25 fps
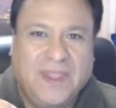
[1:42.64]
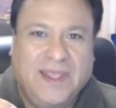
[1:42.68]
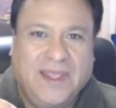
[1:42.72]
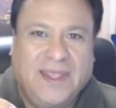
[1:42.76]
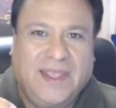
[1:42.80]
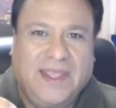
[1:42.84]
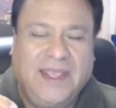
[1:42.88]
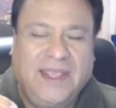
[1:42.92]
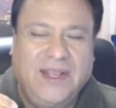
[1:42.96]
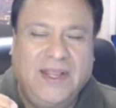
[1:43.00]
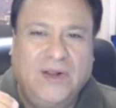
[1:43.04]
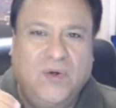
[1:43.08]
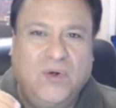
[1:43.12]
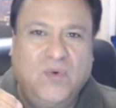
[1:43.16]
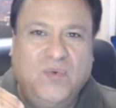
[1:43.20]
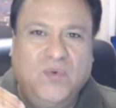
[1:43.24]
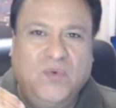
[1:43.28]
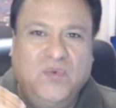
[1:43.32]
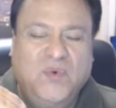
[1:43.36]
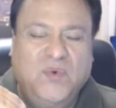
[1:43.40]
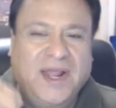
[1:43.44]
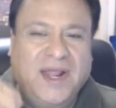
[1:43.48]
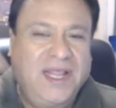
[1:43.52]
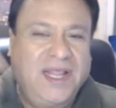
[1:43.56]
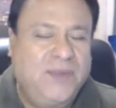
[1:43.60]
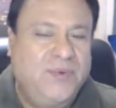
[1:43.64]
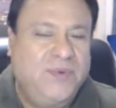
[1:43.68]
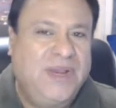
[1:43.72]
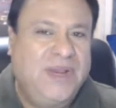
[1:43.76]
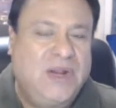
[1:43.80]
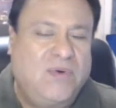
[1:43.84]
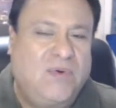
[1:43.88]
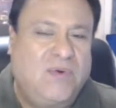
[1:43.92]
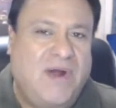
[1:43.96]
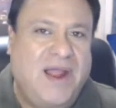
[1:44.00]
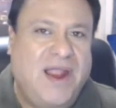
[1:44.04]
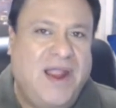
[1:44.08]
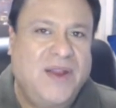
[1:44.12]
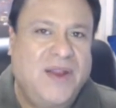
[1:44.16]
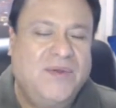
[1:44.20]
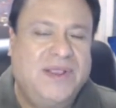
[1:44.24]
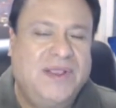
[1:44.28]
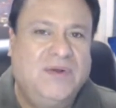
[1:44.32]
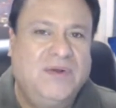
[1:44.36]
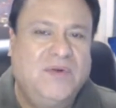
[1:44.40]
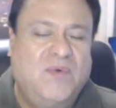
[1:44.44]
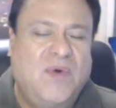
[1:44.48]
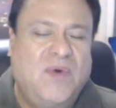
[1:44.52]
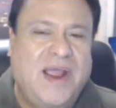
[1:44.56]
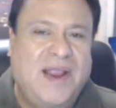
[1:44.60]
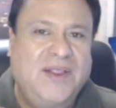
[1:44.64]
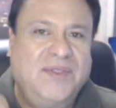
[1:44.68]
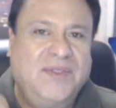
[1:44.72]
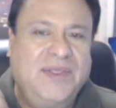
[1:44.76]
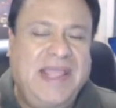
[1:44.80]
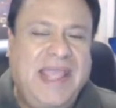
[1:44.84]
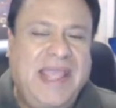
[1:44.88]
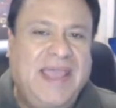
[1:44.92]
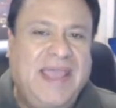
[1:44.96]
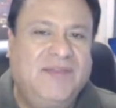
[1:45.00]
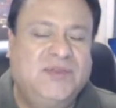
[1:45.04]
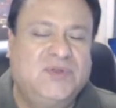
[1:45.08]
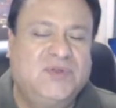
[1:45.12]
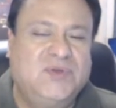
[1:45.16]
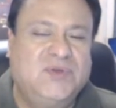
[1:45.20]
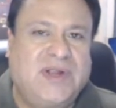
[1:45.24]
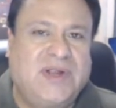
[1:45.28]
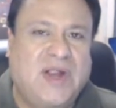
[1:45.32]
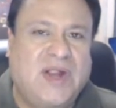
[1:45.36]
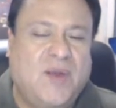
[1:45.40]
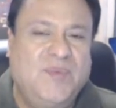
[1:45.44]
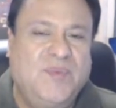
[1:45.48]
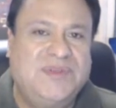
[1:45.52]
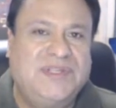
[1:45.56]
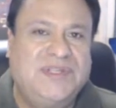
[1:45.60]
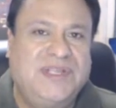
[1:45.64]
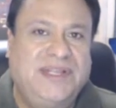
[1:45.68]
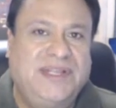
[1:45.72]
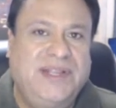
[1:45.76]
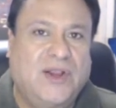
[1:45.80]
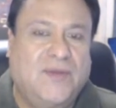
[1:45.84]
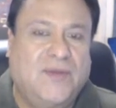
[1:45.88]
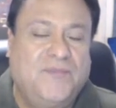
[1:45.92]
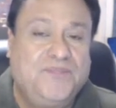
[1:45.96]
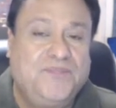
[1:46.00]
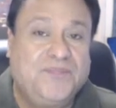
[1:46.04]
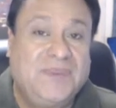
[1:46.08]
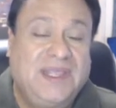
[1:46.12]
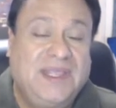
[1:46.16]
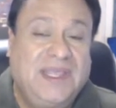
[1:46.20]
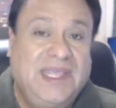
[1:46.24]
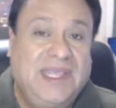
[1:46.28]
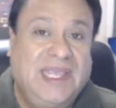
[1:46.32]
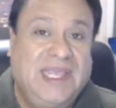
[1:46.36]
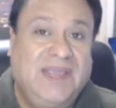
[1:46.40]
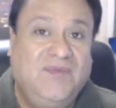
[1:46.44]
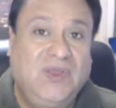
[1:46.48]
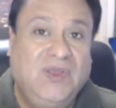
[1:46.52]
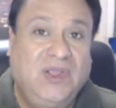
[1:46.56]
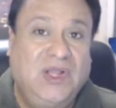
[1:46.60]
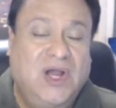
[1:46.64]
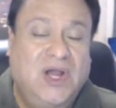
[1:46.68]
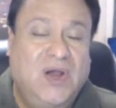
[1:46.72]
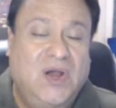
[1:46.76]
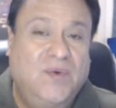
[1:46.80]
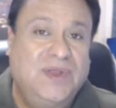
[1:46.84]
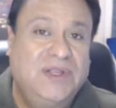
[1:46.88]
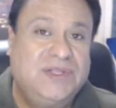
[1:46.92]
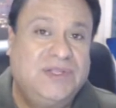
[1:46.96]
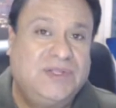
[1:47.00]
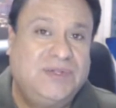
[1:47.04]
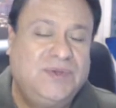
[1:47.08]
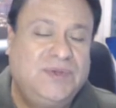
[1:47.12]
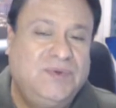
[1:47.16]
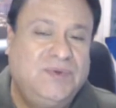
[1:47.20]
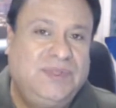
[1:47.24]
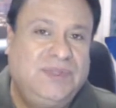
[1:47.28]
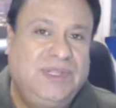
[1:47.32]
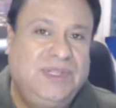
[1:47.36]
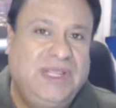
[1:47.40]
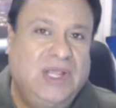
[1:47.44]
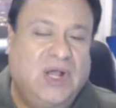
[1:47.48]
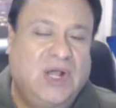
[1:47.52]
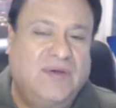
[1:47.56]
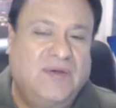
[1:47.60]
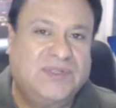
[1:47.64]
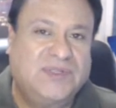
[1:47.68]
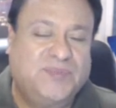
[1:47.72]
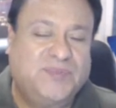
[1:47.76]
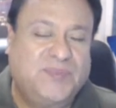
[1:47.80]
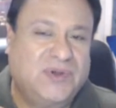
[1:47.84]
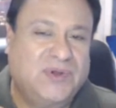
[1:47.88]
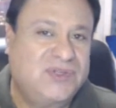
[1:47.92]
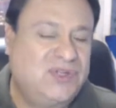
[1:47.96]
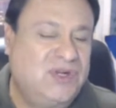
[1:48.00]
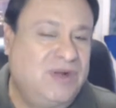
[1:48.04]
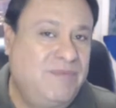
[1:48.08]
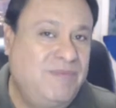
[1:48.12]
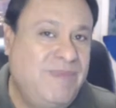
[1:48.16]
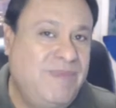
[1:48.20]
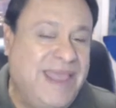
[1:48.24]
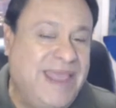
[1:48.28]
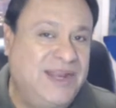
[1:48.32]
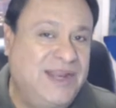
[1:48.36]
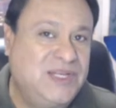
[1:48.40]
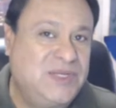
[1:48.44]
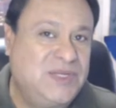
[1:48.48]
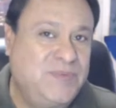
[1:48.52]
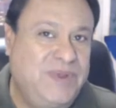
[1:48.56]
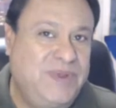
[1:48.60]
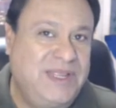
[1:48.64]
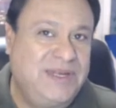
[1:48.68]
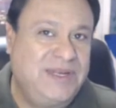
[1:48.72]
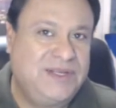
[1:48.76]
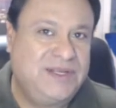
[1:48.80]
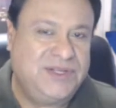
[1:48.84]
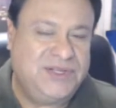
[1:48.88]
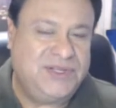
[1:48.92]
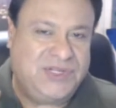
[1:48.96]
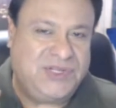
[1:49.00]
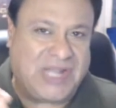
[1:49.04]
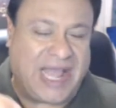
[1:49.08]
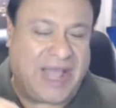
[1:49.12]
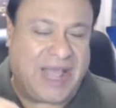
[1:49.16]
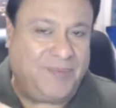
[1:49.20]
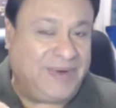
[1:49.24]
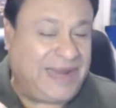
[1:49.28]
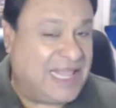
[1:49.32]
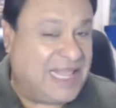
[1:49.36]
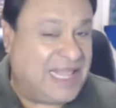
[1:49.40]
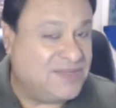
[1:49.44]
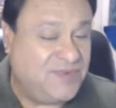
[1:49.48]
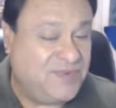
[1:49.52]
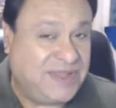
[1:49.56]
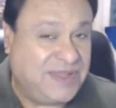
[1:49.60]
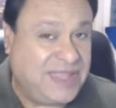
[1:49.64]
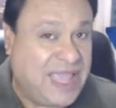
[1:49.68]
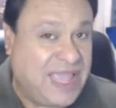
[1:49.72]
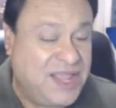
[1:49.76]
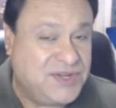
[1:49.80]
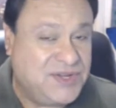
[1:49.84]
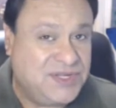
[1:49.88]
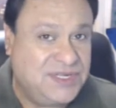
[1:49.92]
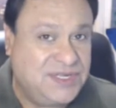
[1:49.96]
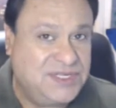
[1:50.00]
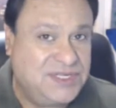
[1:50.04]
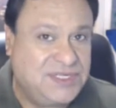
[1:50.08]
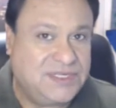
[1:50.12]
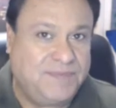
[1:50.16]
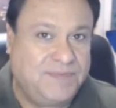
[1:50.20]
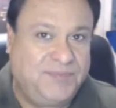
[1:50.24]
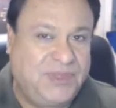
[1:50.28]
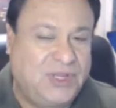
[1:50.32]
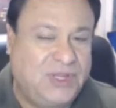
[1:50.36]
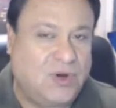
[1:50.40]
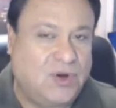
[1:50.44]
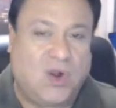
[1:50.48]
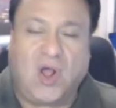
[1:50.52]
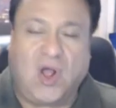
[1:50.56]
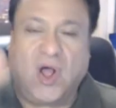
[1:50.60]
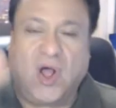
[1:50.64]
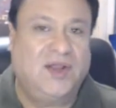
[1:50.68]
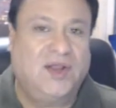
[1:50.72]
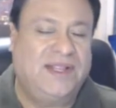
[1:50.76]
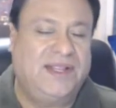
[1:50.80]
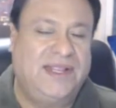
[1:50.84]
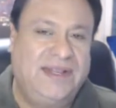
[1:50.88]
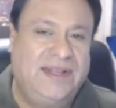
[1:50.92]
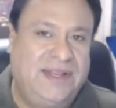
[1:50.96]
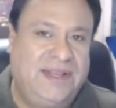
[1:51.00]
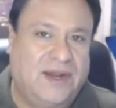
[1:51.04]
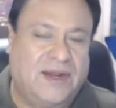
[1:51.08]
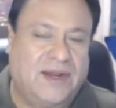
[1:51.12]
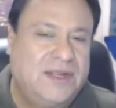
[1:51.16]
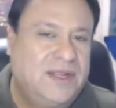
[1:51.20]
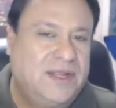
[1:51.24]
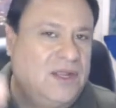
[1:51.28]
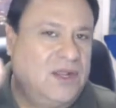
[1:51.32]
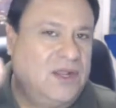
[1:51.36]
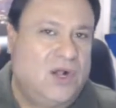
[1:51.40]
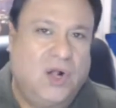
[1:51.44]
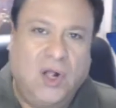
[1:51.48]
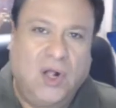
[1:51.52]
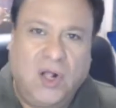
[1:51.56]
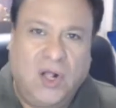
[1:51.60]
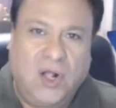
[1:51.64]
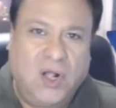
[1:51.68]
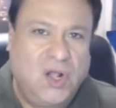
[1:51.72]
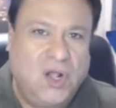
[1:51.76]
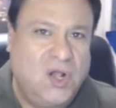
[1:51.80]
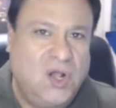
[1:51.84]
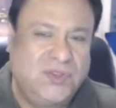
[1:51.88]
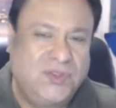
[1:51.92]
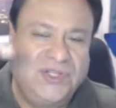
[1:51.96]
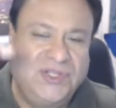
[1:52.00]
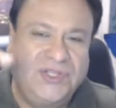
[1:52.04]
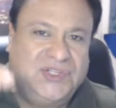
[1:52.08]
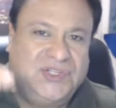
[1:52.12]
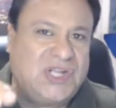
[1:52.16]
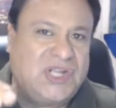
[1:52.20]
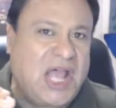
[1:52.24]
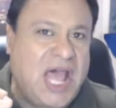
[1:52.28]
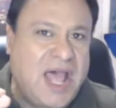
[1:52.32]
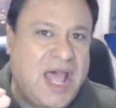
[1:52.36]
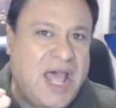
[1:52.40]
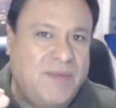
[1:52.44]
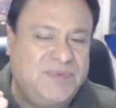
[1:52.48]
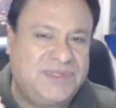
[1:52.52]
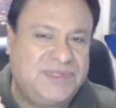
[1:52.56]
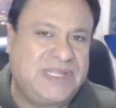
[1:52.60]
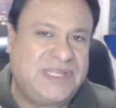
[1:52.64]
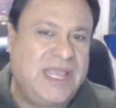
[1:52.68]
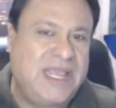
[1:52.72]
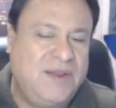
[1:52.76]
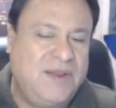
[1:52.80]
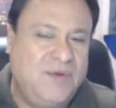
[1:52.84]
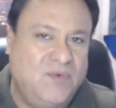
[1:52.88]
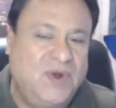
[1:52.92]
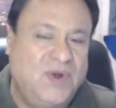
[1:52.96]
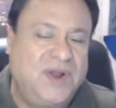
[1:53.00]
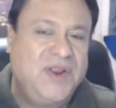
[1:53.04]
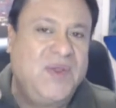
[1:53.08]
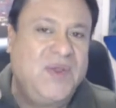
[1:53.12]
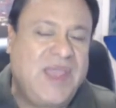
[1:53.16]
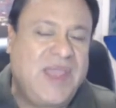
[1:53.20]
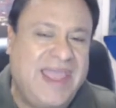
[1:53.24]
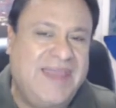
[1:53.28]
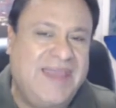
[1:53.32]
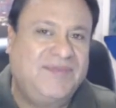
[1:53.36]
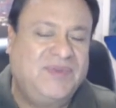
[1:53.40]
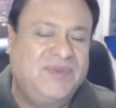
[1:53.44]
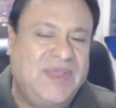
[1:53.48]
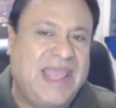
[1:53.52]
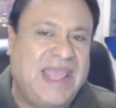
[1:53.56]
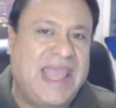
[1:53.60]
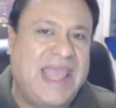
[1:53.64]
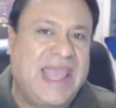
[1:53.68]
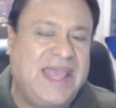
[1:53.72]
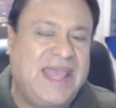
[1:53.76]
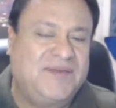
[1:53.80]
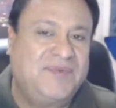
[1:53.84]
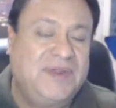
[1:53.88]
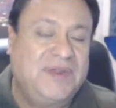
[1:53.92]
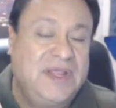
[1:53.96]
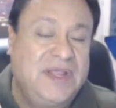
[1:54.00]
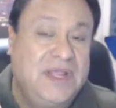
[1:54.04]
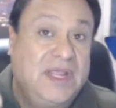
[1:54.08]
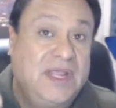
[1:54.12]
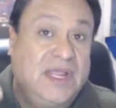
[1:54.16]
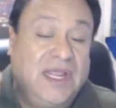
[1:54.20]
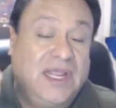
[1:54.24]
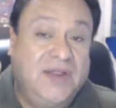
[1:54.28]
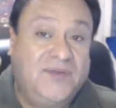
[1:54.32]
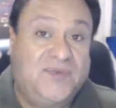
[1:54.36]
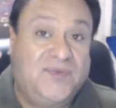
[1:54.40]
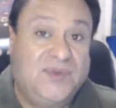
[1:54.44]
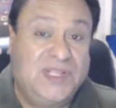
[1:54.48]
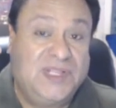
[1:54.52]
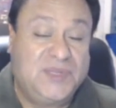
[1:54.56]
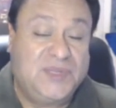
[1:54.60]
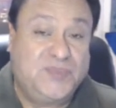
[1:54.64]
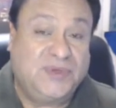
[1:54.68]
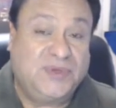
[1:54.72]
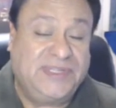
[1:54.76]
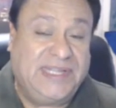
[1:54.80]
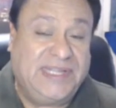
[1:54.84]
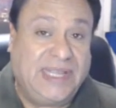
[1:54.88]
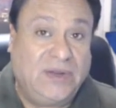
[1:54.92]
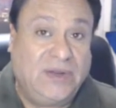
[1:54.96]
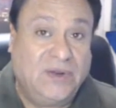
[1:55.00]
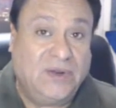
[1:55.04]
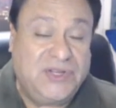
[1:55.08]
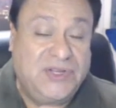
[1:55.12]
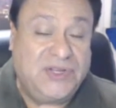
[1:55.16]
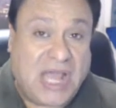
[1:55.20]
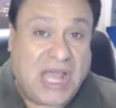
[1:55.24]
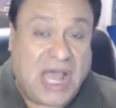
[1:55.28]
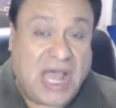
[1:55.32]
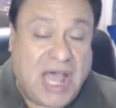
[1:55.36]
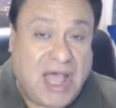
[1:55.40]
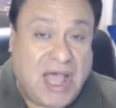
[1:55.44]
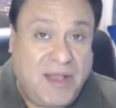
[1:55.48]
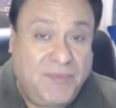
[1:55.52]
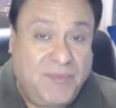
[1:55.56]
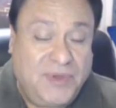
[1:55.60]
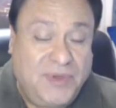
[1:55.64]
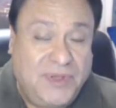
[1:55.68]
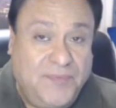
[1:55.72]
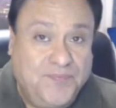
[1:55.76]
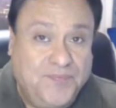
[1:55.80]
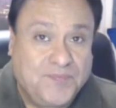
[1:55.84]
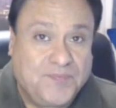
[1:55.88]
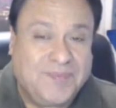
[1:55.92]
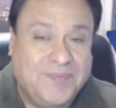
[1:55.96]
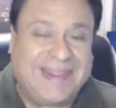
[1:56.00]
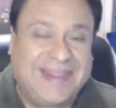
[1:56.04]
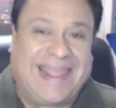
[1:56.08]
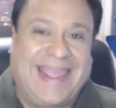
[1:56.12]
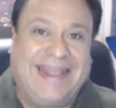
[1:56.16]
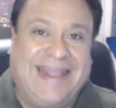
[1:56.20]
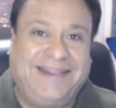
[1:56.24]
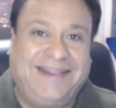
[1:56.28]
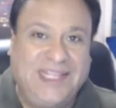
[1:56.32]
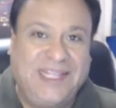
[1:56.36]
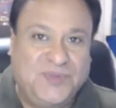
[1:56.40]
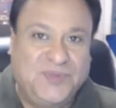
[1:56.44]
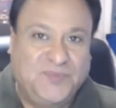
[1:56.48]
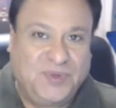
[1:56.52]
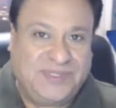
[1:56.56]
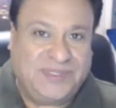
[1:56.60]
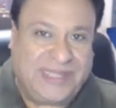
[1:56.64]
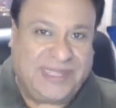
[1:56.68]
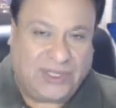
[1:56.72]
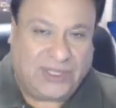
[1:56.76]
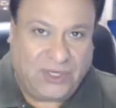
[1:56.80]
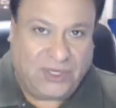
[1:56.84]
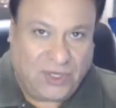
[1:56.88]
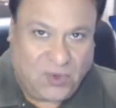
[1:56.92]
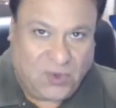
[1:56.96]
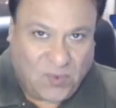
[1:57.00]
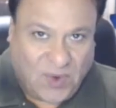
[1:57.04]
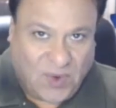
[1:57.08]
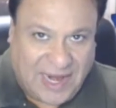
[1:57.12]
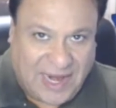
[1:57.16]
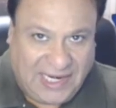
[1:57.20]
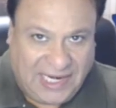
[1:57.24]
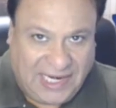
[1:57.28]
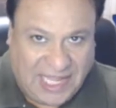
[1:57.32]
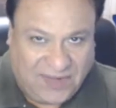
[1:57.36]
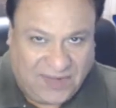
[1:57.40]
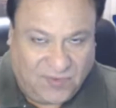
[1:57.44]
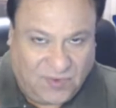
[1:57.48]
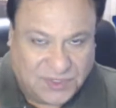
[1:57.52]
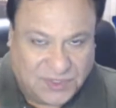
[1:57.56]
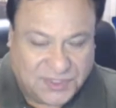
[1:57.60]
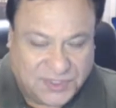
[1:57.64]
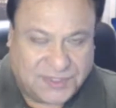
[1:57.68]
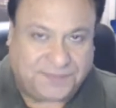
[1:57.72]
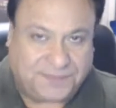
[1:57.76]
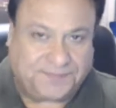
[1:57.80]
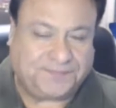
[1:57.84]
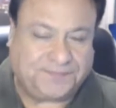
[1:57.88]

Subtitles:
what do they require and why do they have those requirements in there? If you go into the Office of Personnel Management job classifications, they're all in there. All the jobs say what do you have to have for this particular job at these particular grade levels.